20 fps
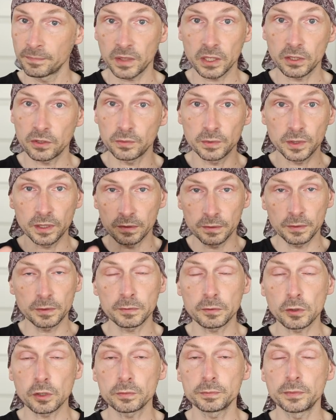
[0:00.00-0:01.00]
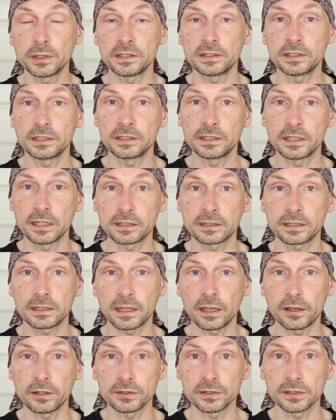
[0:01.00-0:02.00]
we've all been in that
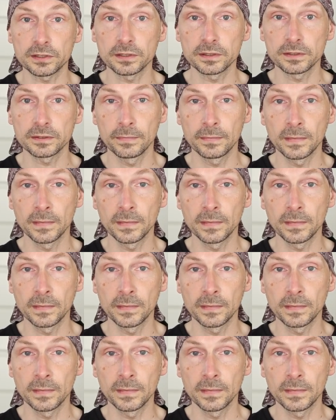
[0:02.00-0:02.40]
chaos.